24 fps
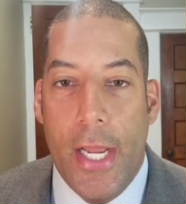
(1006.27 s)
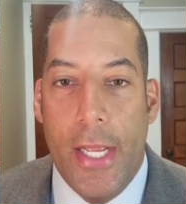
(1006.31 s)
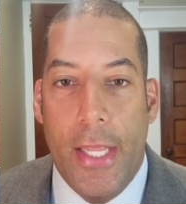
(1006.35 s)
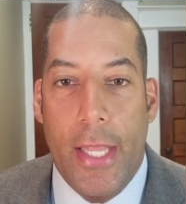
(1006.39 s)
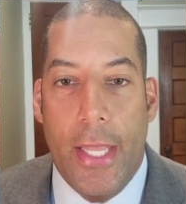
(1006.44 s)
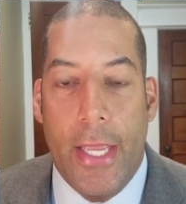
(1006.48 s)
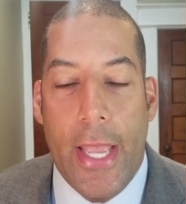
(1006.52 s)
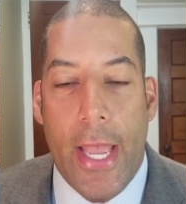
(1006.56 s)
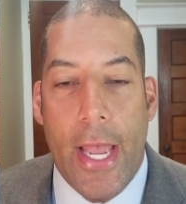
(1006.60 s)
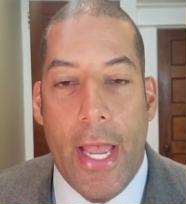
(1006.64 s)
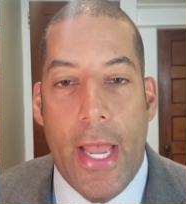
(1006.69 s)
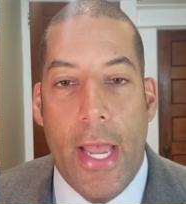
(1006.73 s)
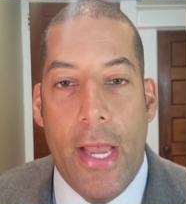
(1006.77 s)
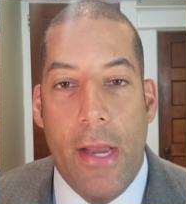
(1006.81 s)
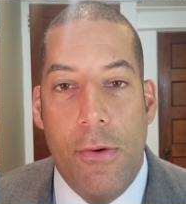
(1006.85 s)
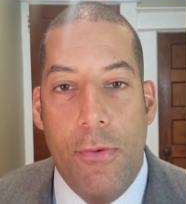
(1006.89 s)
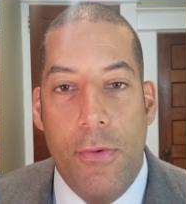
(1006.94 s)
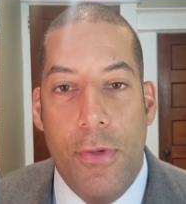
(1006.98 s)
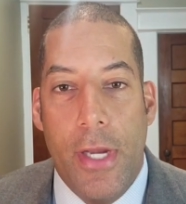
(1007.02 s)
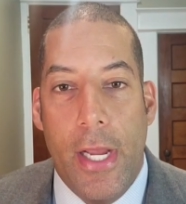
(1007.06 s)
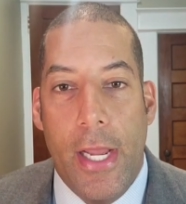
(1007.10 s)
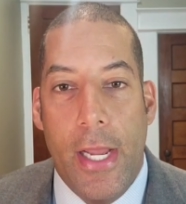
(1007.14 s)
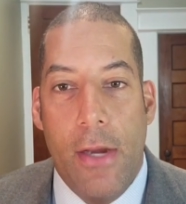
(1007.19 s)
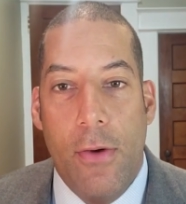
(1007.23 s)
Like
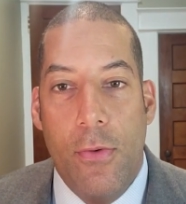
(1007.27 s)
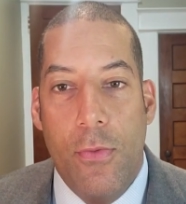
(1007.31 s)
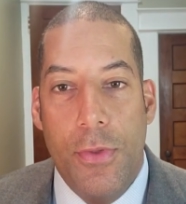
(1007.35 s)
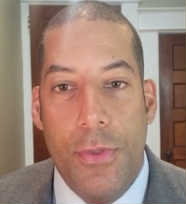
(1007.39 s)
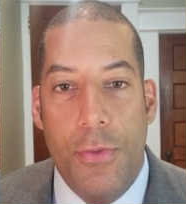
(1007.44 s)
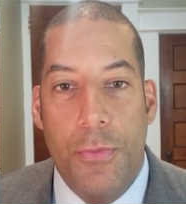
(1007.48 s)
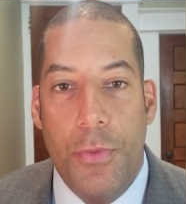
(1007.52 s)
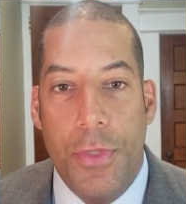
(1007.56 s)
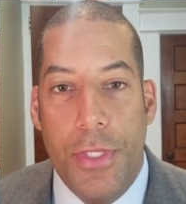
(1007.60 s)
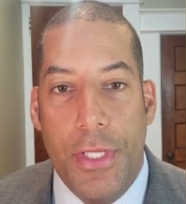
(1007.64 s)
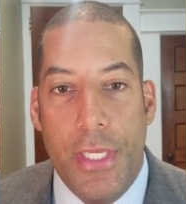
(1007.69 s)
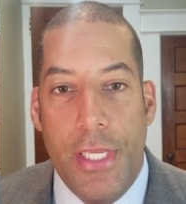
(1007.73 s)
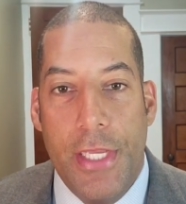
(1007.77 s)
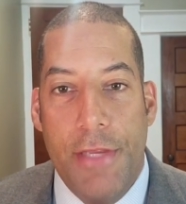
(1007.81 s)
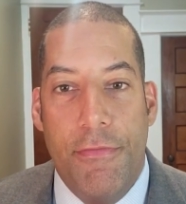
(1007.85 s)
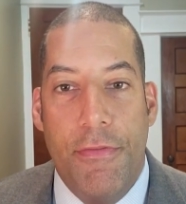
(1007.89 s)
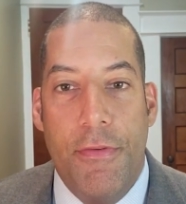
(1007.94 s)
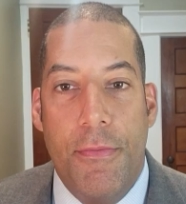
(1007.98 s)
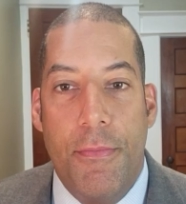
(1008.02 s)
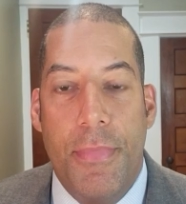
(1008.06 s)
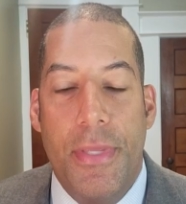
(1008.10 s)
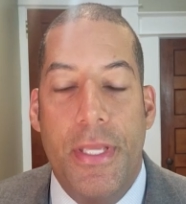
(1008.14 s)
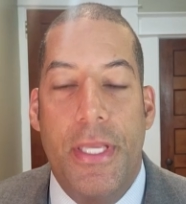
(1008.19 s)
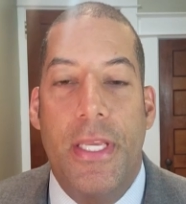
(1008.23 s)
how would we
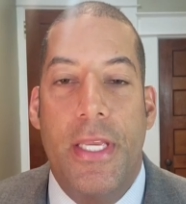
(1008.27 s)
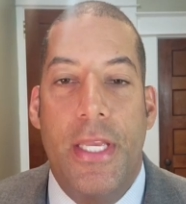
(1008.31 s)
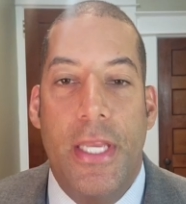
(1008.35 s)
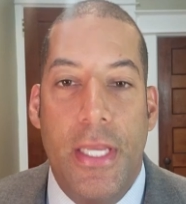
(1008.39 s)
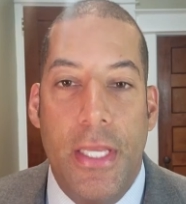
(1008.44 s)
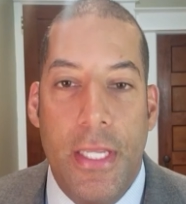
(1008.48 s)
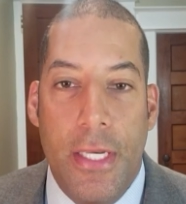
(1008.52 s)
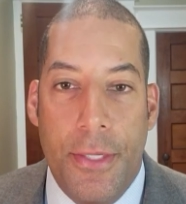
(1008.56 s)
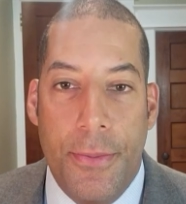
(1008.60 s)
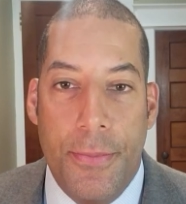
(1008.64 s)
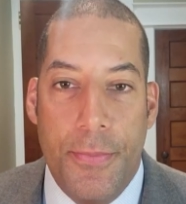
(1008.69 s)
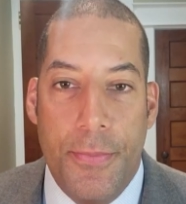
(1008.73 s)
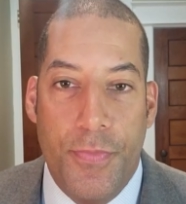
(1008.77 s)
even begin